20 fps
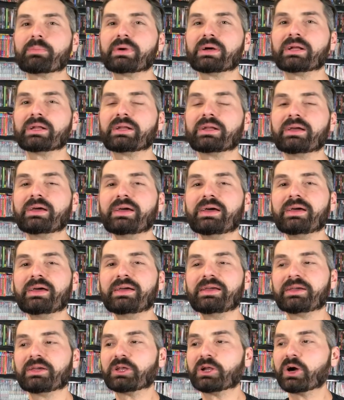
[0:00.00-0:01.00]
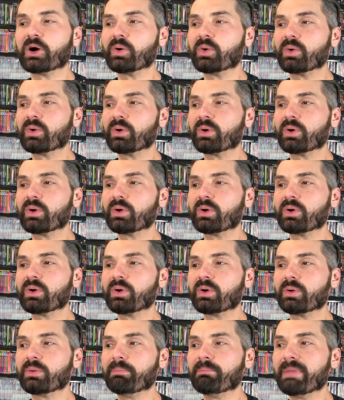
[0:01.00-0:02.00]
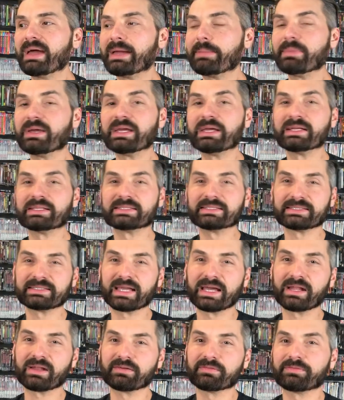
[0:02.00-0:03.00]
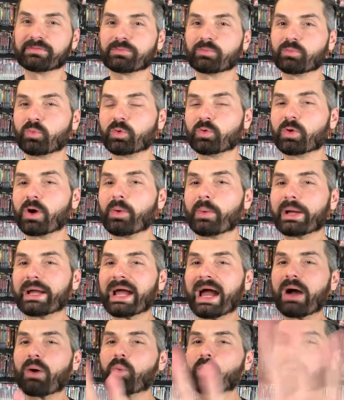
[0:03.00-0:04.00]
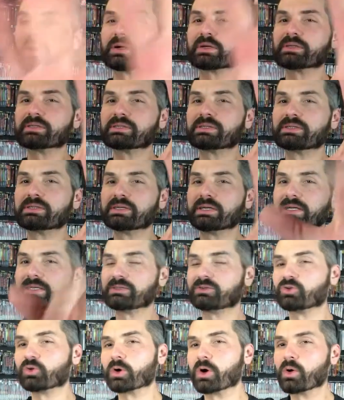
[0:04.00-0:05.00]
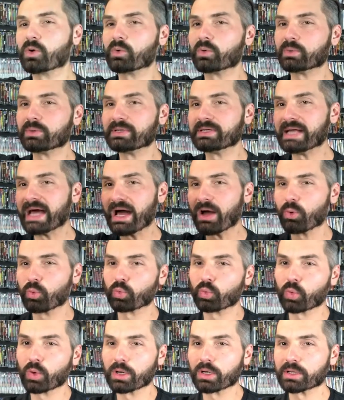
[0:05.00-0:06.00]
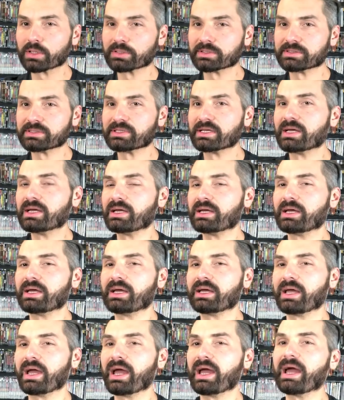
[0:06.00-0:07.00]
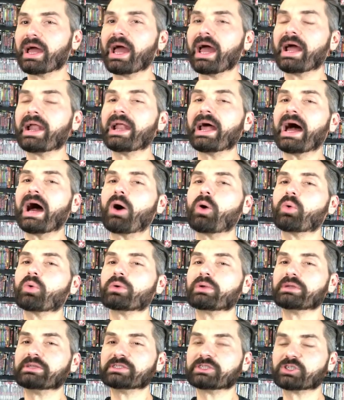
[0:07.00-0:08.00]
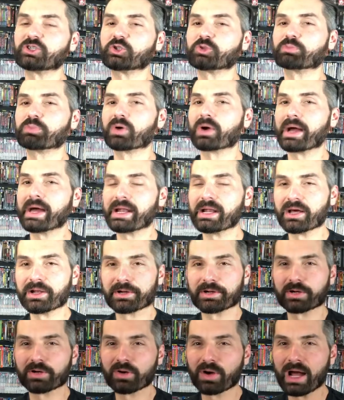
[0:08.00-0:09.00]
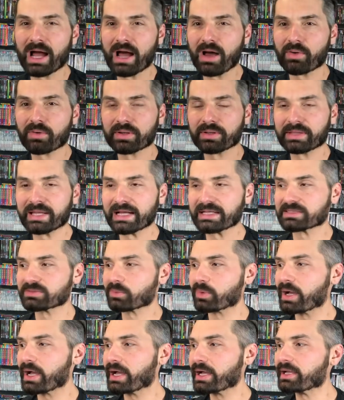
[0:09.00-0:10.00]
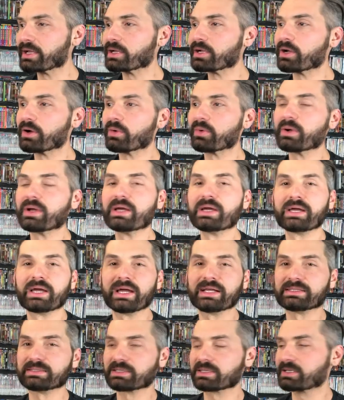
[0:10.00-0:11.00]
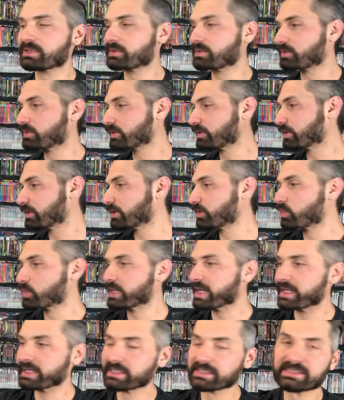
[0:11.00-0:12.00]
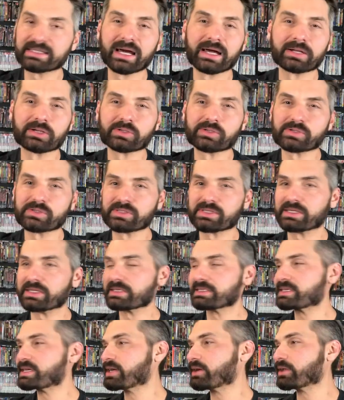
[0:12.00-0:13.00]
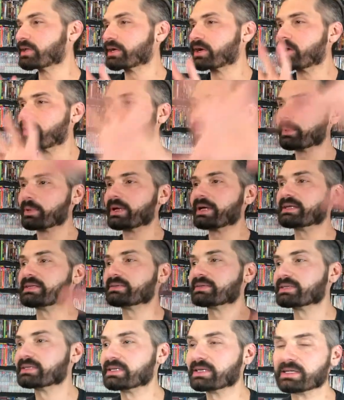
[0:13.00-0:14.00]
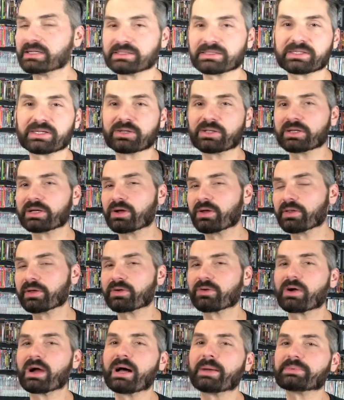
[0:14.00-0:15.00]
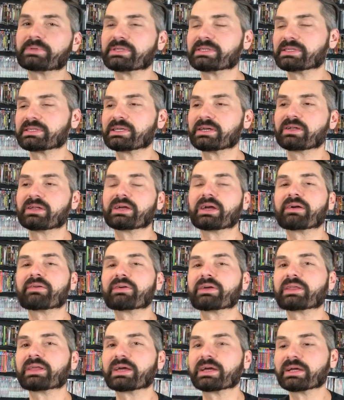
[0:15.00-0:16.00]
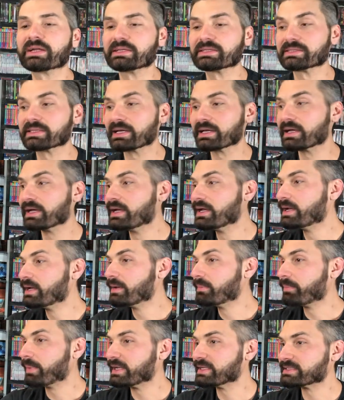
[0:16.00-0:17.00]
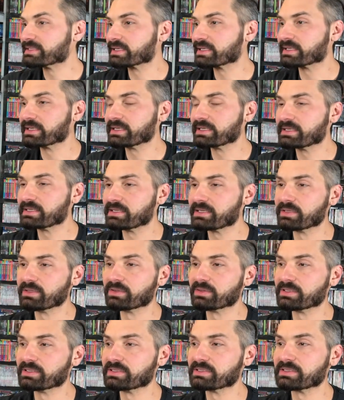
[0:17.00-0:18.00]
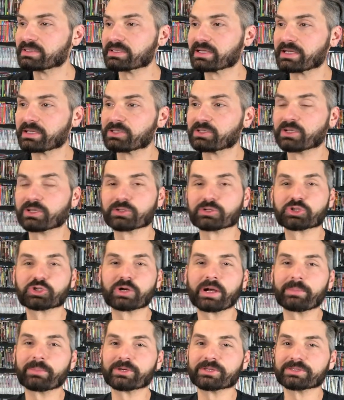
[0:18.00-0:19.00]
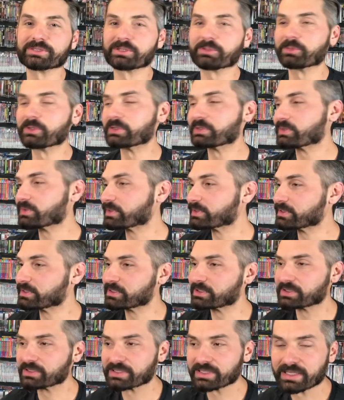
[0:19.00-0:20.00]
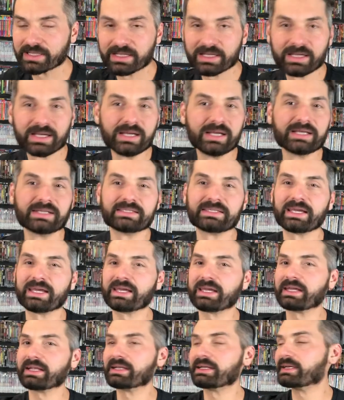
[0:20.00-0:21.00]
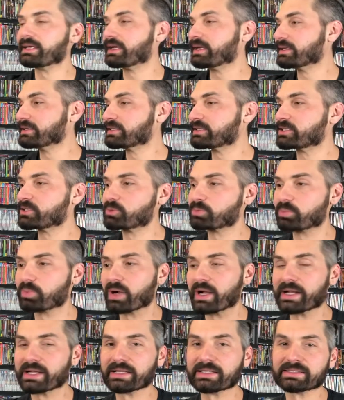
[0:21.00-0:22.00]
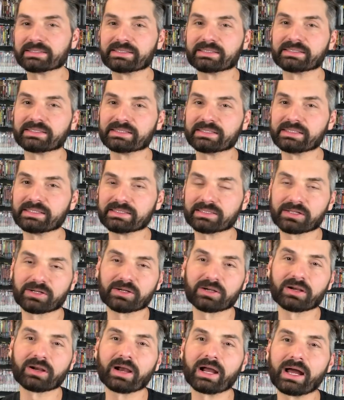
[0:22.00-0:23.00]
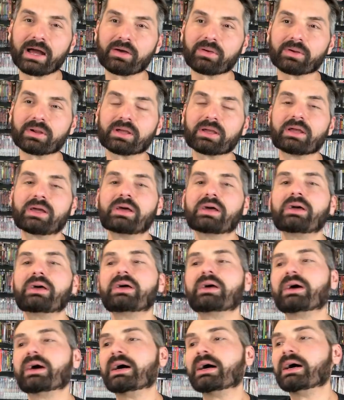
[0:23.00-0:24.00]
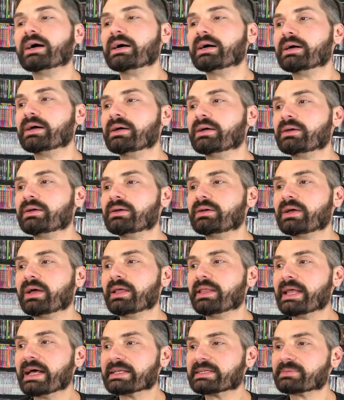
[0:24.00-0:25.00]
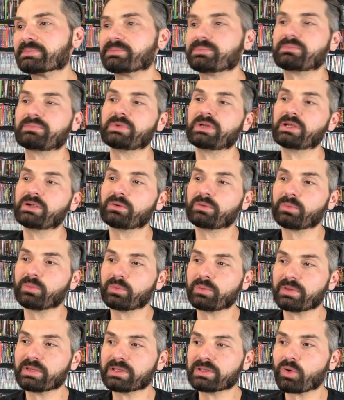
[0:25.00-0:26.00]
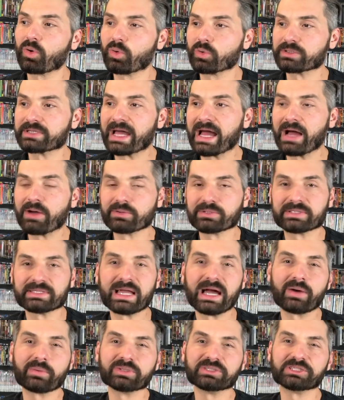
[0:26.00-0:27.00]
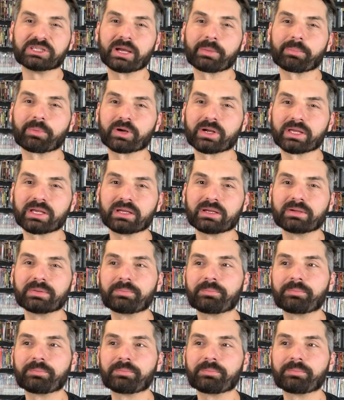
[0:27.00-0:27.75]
But you know maybe instead of growing outwards, it's grown downwards and out and spread underground, and that's why you know it's creating tunnels and it's killing all the plants and it's killing all the crops and it's killing everything and it's like basically you know these like little tremors almost where it's just like taking and it's spreading its disease underground uh, and that's you know the whole town's now in jeopardy